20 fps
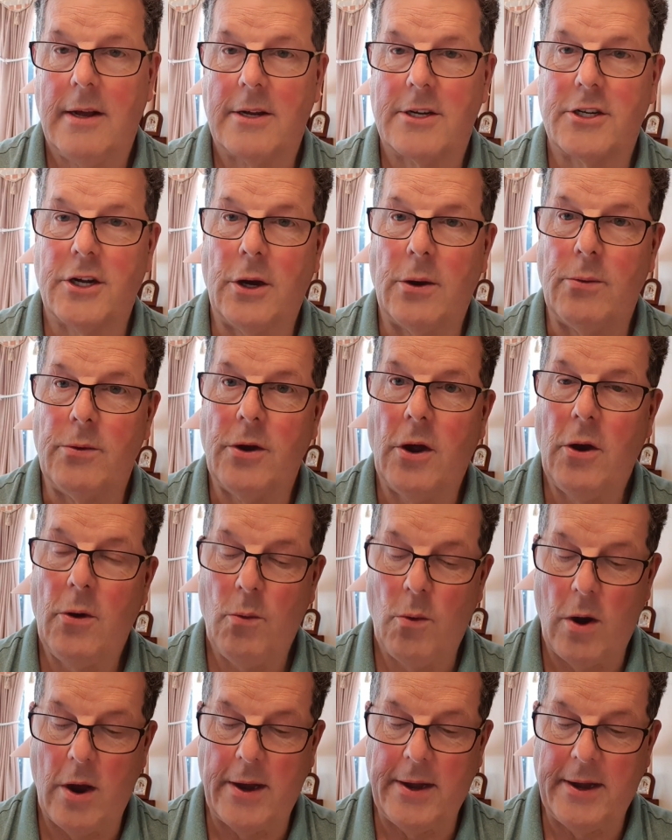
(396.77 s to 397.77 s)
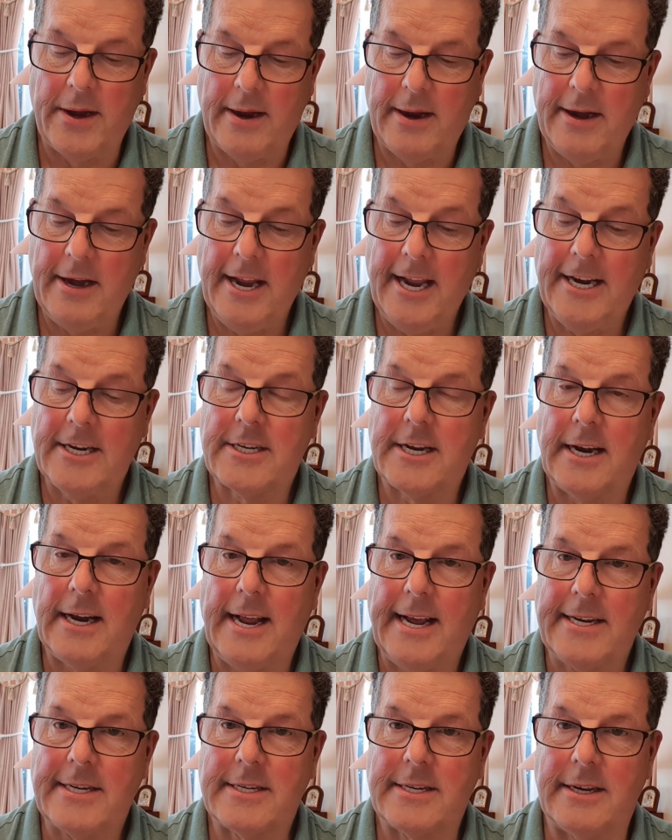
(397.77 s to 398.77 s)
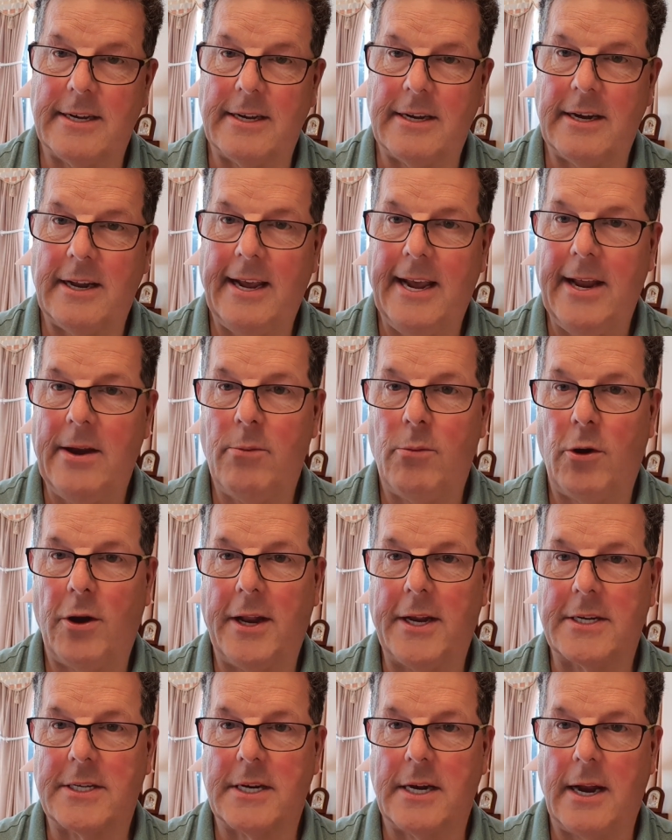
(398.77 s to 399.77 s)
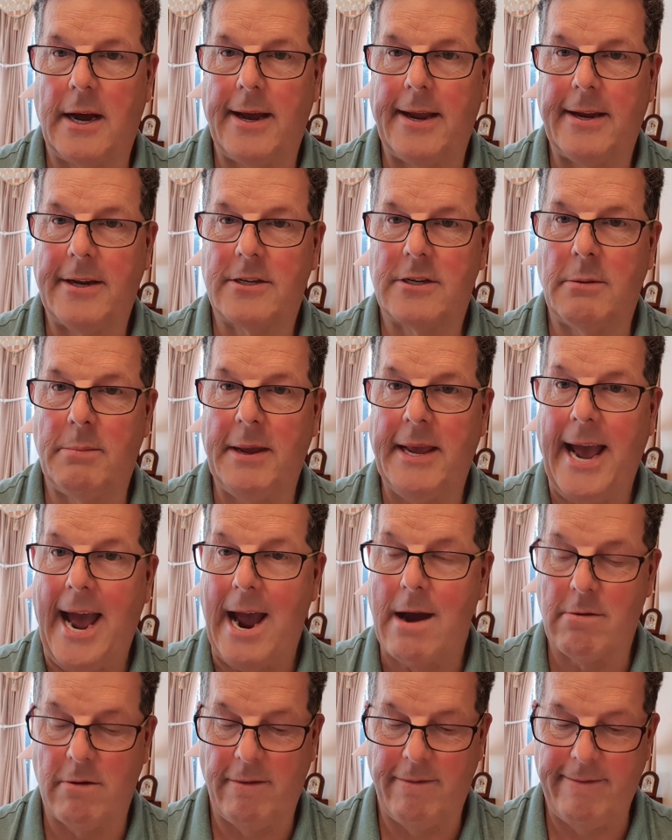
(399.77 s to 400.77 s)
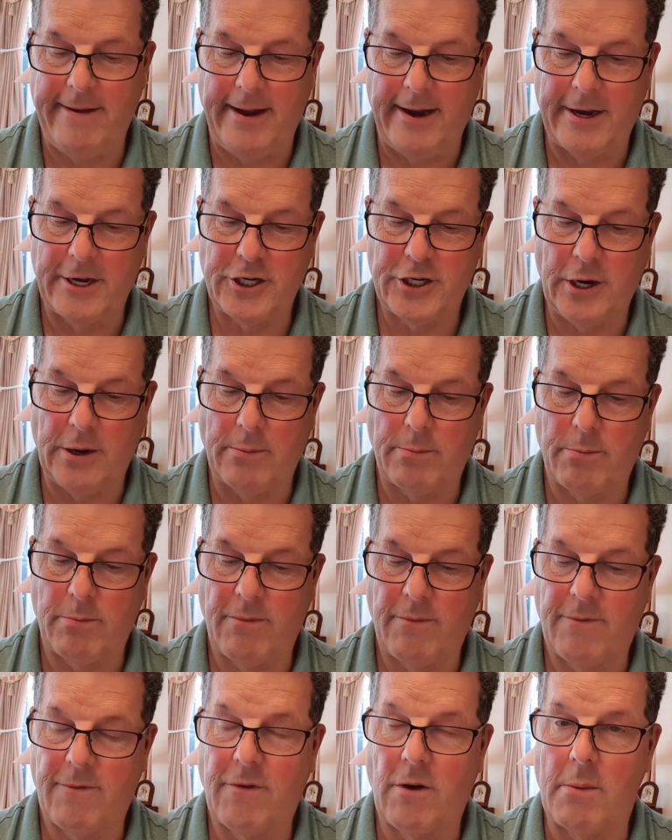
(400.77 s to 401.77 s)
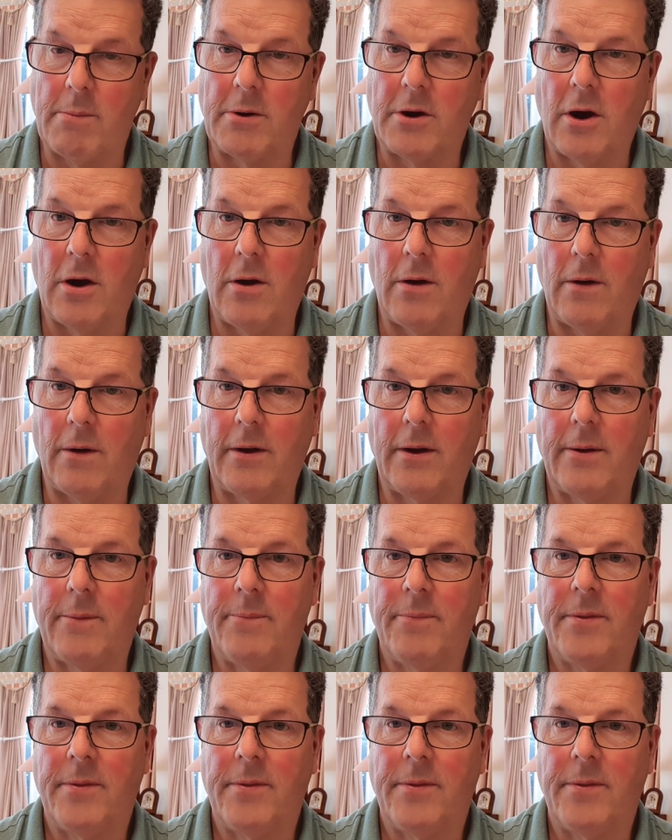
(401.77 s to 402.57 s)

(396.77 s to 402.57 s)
So no one needs a lesson in what it's like to be out of fellowship from God.